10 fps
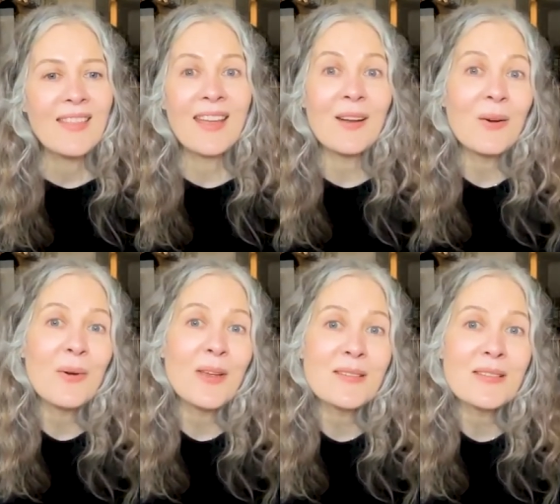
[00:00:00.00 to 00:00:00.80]
that
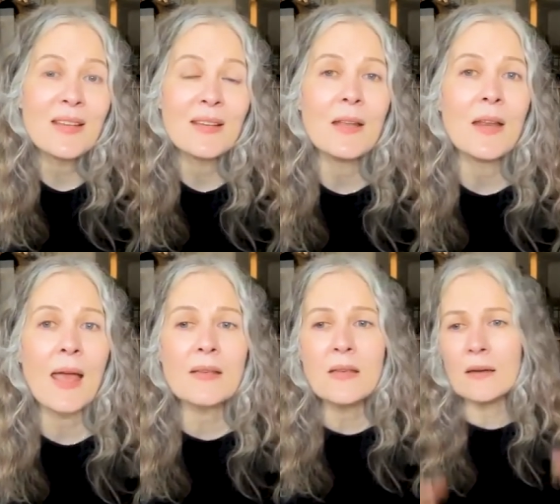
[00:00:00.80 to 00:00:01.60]
always it, it
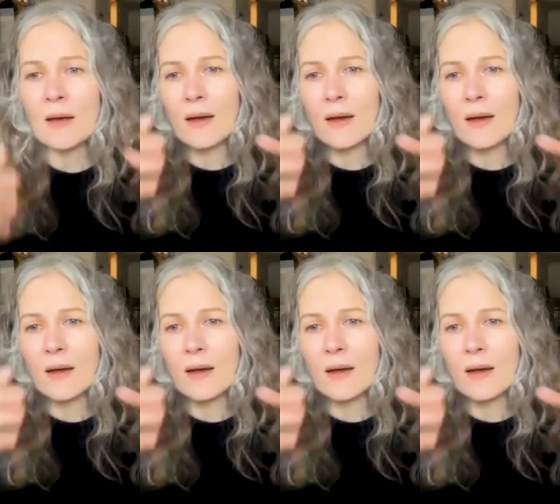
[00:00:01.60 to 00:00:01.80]
has a,